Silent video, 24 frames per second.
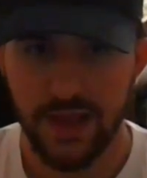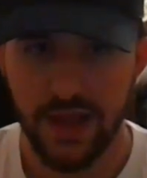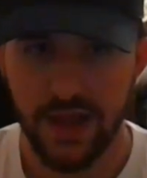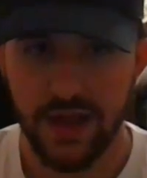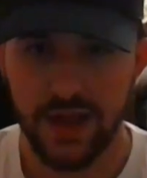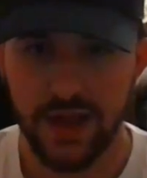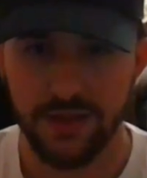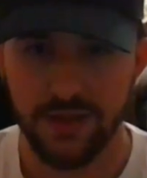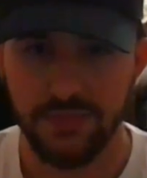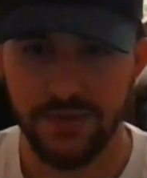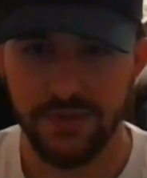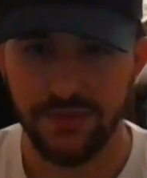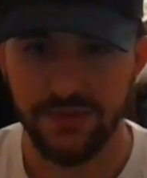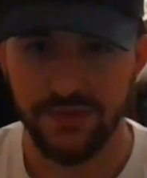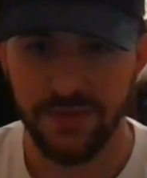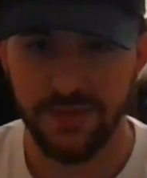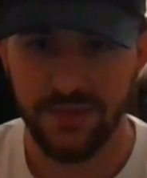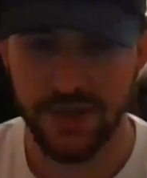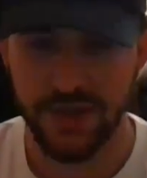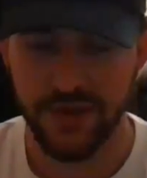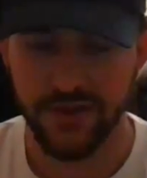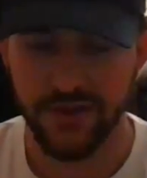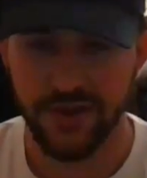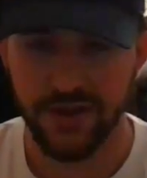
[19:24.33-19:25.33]
But if I'm
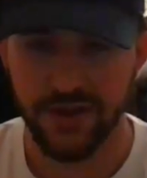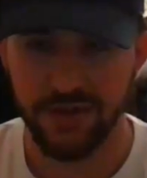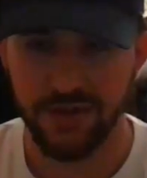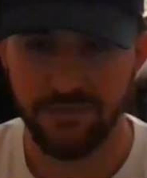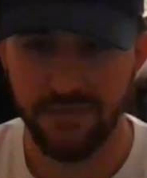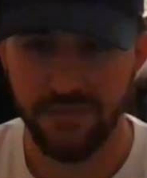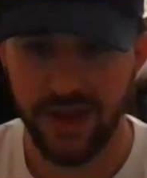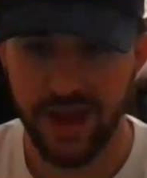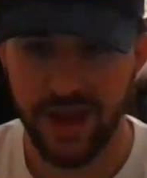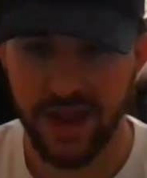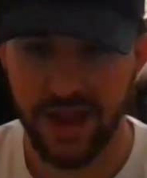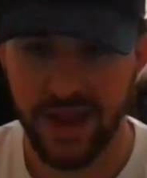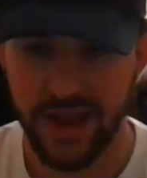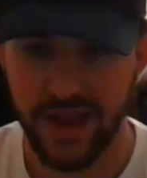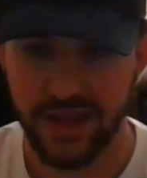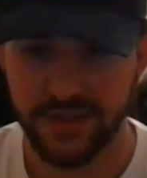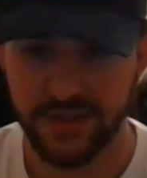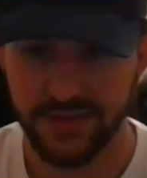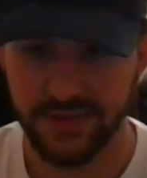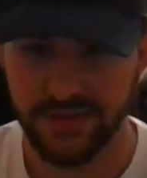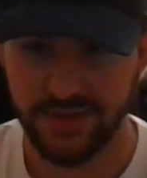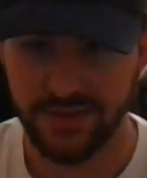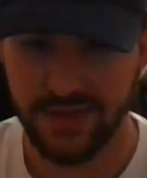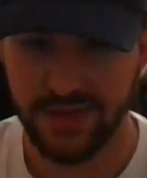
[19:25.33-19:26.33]
hearing it on my
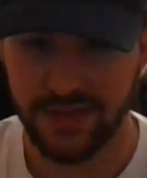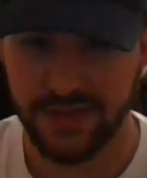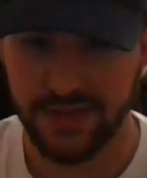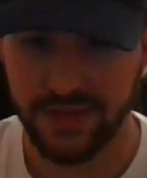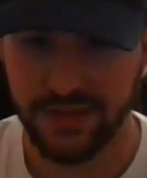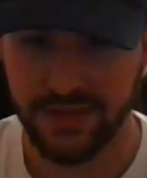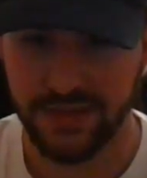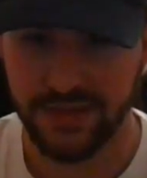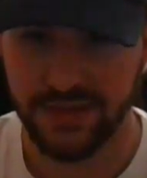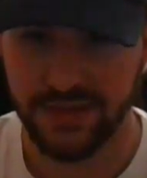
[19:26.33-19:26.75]
end, then